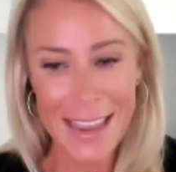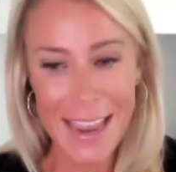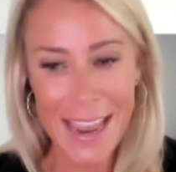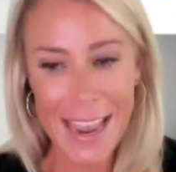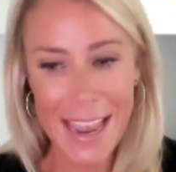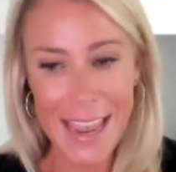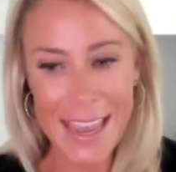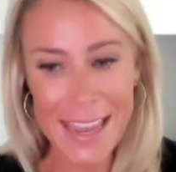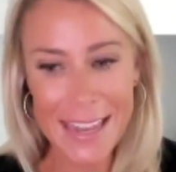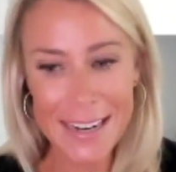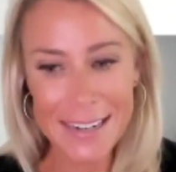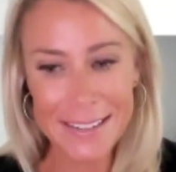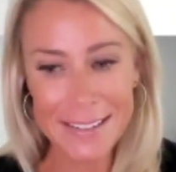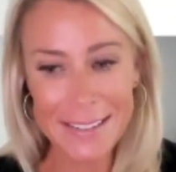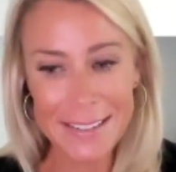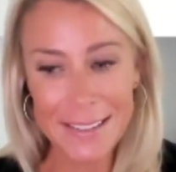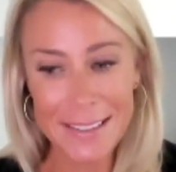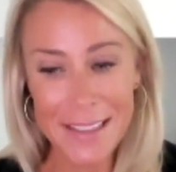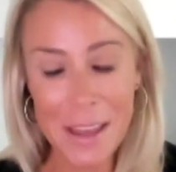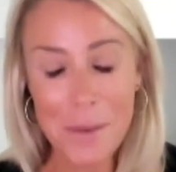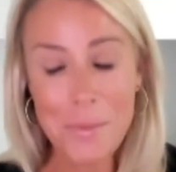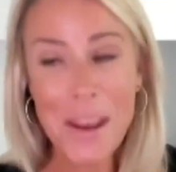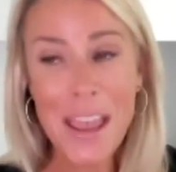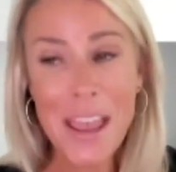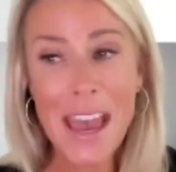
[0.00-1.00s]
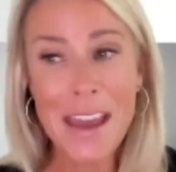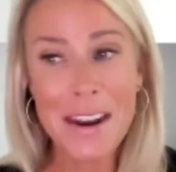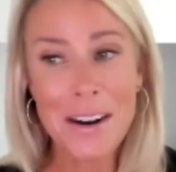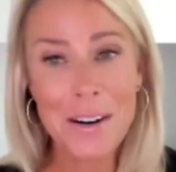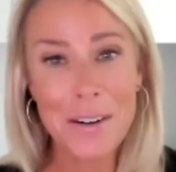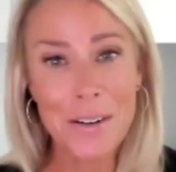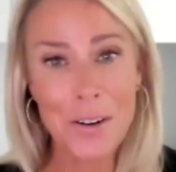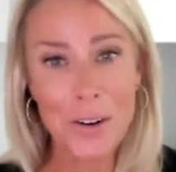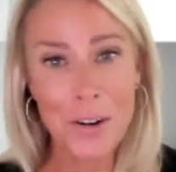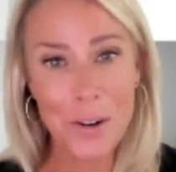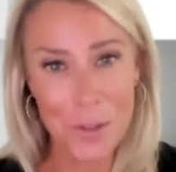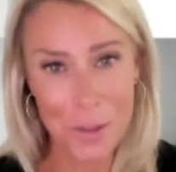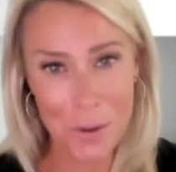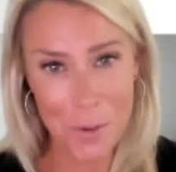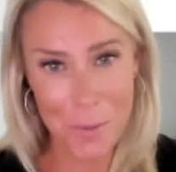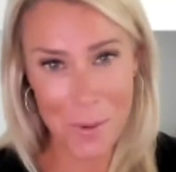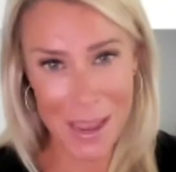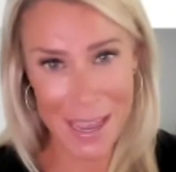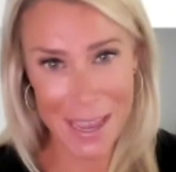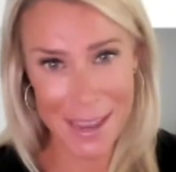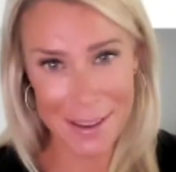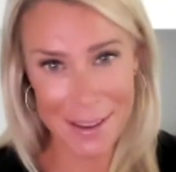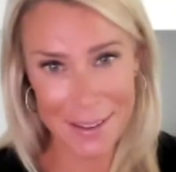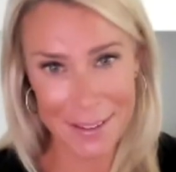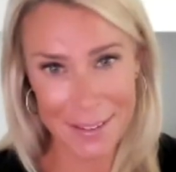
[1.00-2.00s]
And then we had an
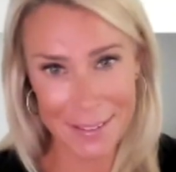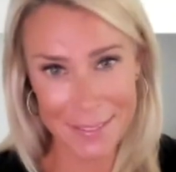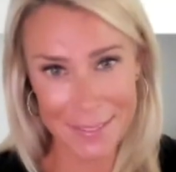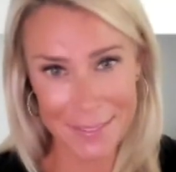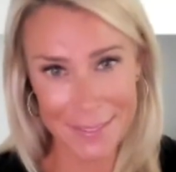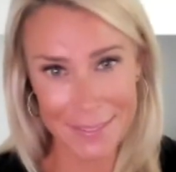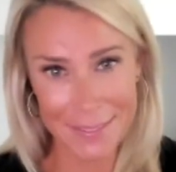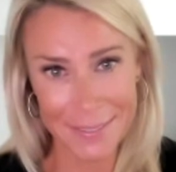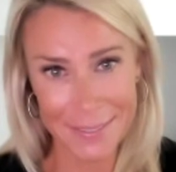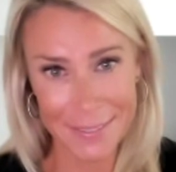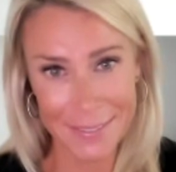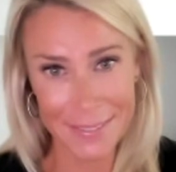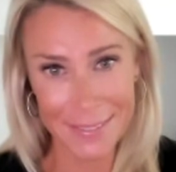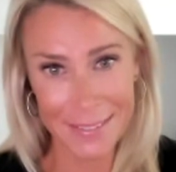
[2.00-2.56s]
earthquake. Oh.